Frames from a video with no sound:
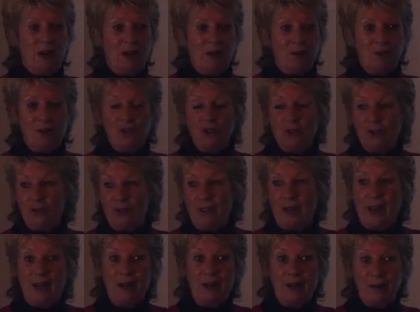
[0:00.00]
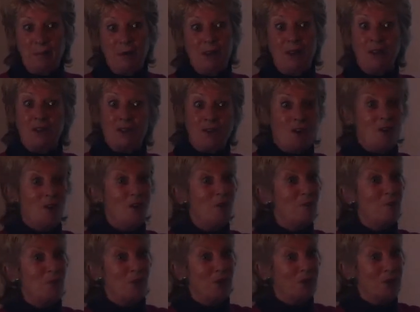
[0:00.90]
out as you can get, and I mean, there's a
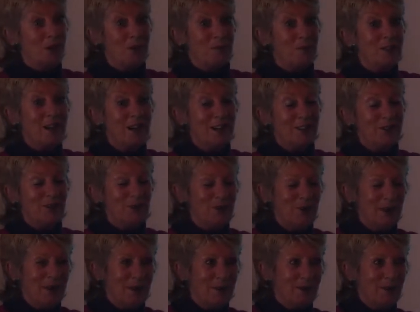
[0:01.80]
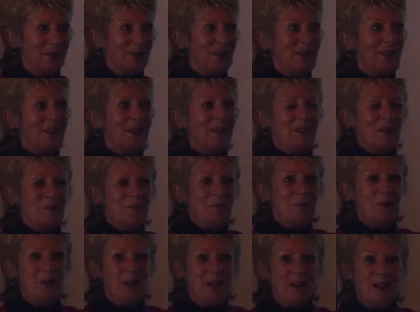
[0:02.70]
lot more than I'm telling you now.
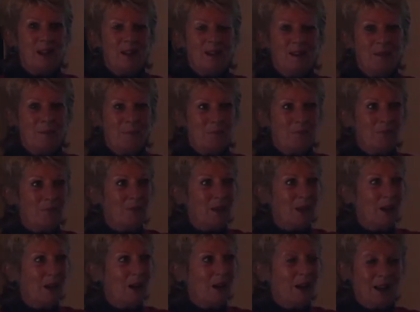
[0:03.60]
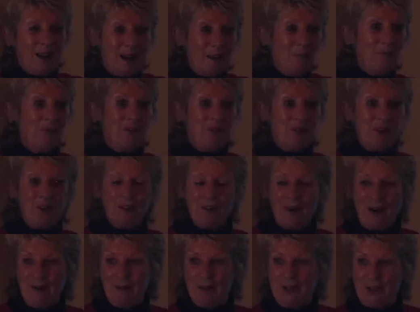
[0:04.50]
But I am very
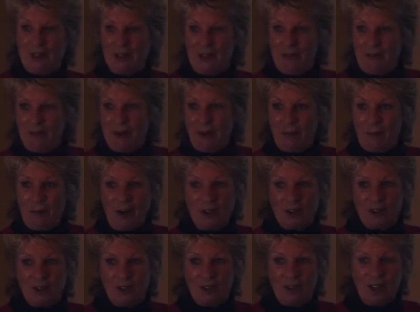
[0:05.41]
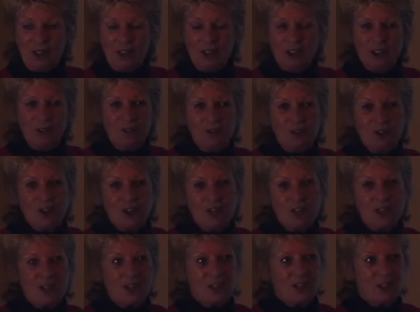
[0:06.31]
grounded, and I'm very practical, and I don't
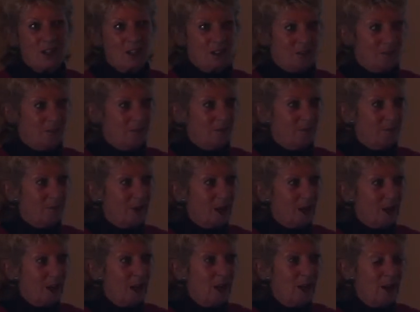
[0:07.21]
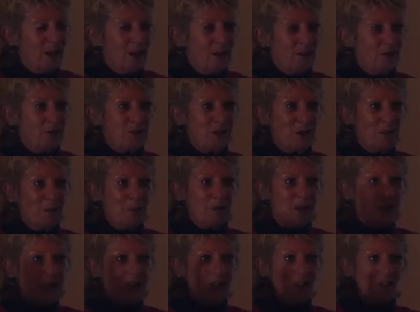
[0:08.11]
just, If
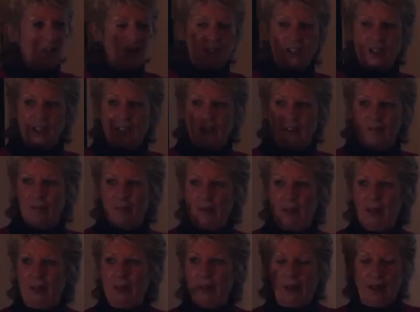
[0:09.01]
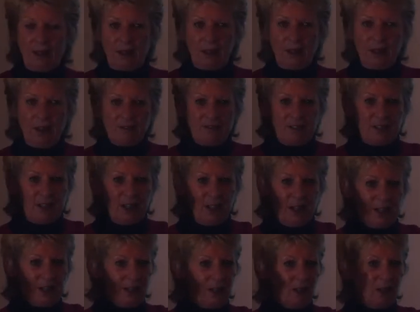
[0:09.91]
somebody starts to give me like love and
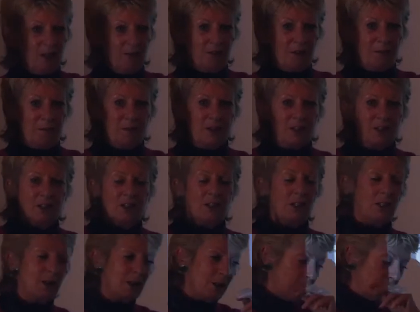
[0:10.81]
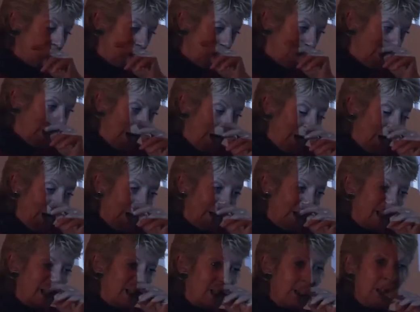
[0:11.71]
light and lovely messages, I
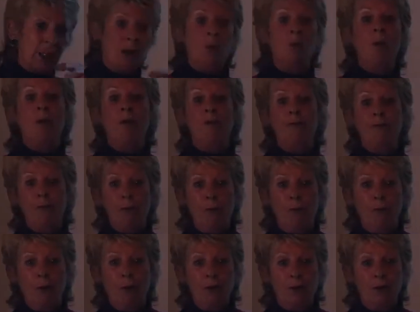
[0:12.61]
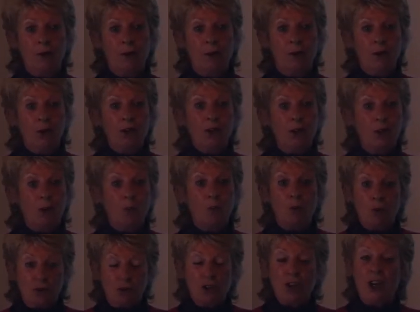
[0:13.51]
need to know what for. You know,
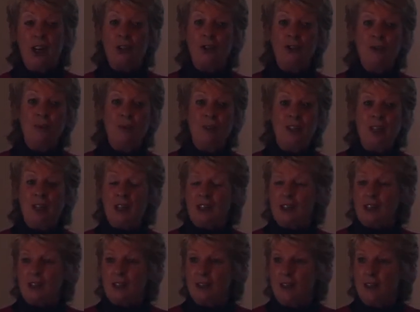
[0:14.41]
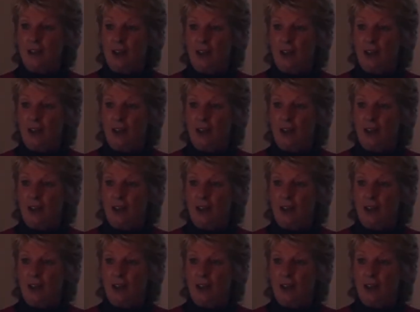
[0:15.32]
what shall I do with this?